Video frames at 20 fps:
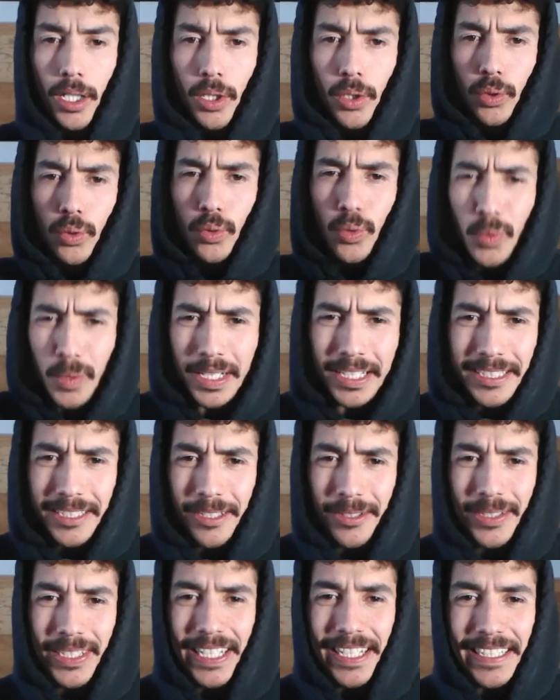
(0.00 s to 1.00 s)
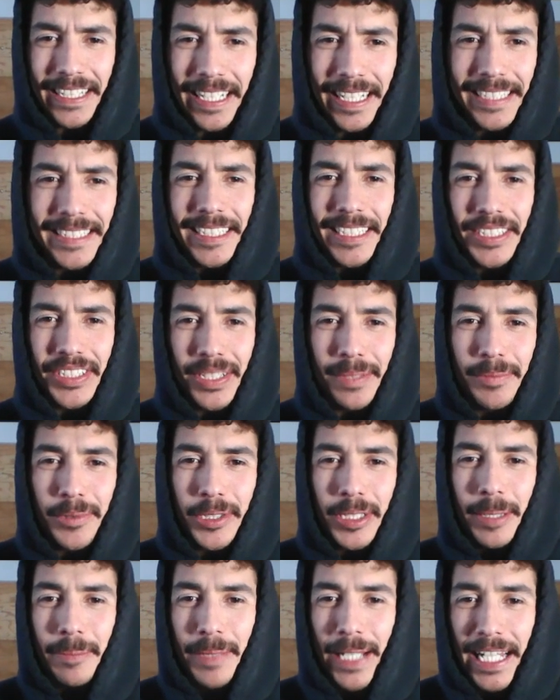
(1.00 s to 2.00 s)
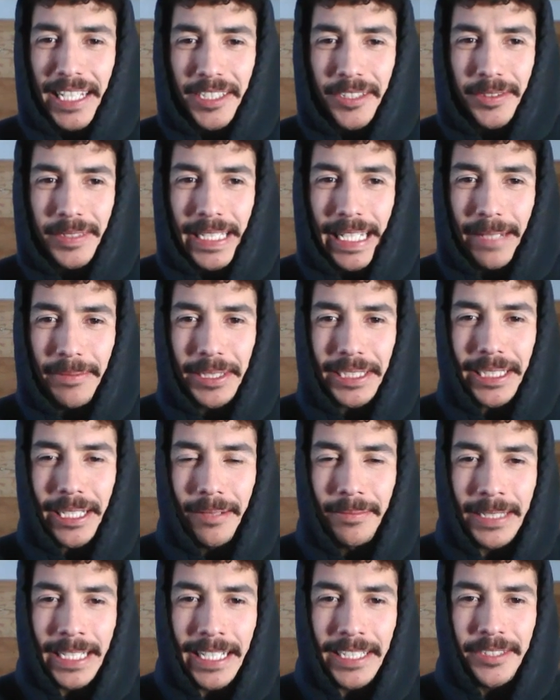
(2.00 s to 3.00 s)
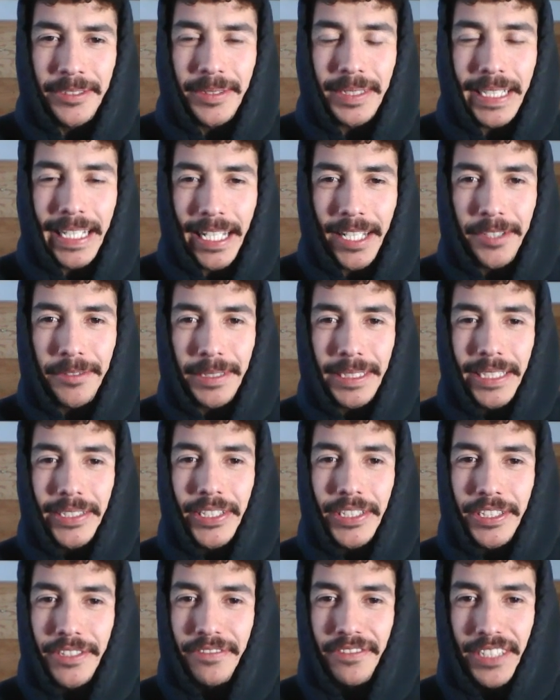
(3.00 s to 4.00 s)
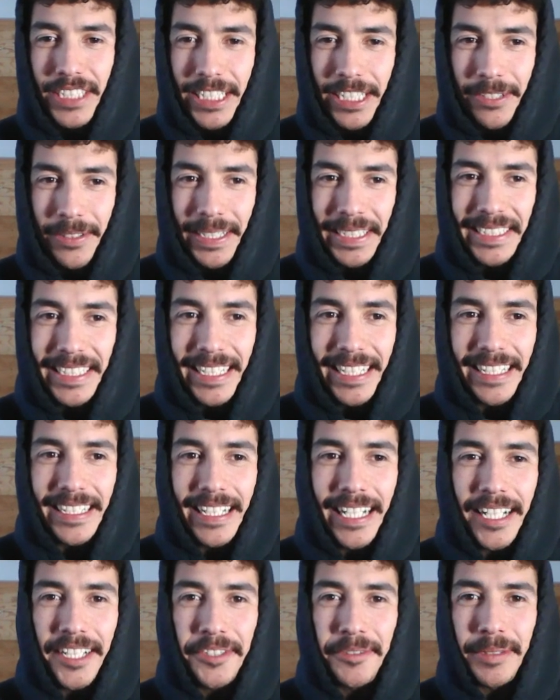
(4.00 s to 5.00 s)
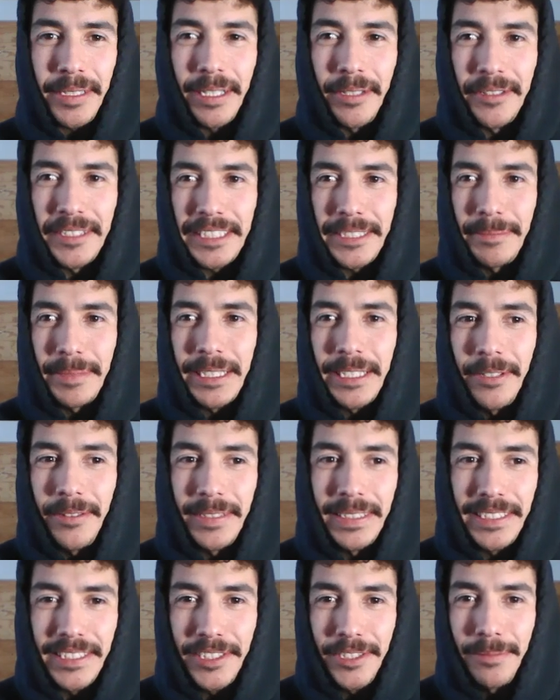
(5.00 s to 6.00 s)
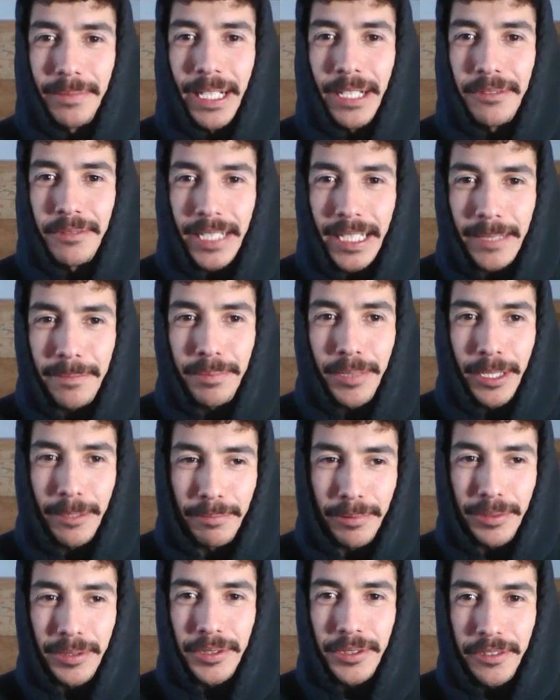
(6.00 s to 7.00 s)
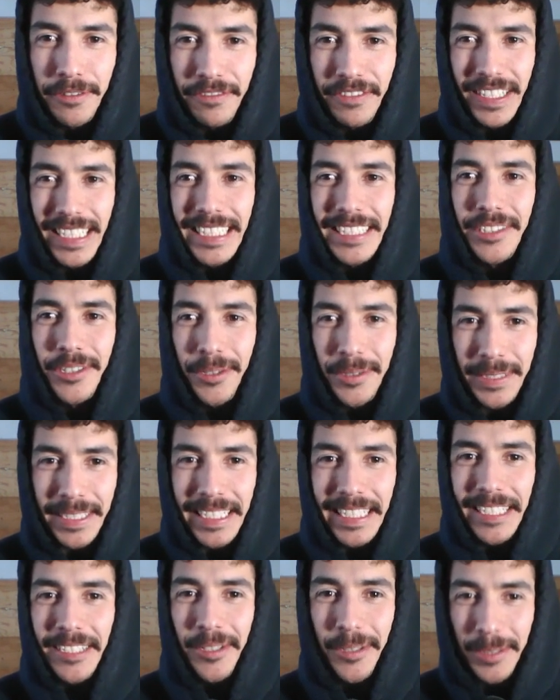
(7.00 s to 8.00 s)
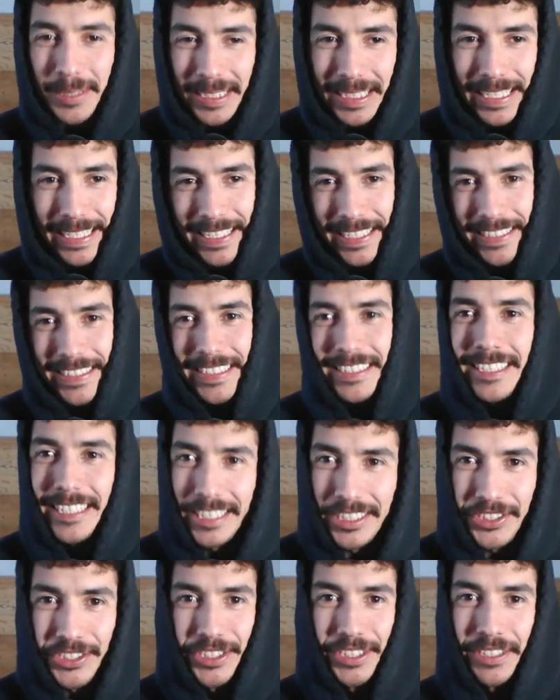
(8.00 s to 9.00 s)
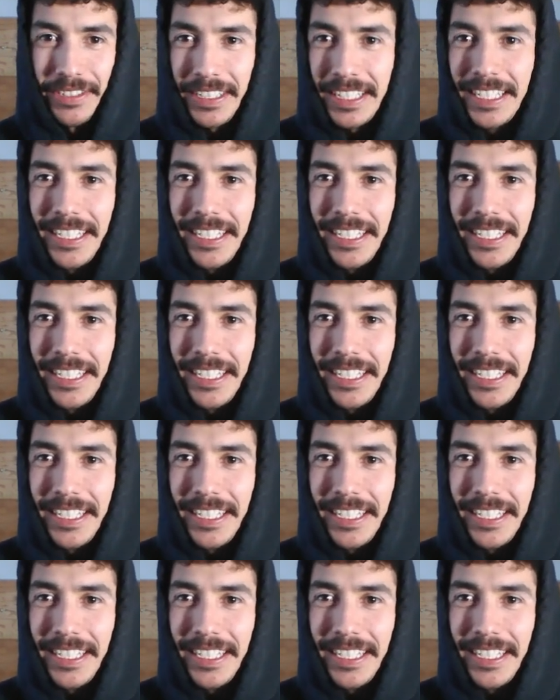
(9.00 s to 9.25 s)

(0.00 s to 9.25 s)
What is going on, guys? It is your boy the Timecodes Gaming coming at you again with another video, and today guys we're going to be going into my red purple Luffy Donquixote edition.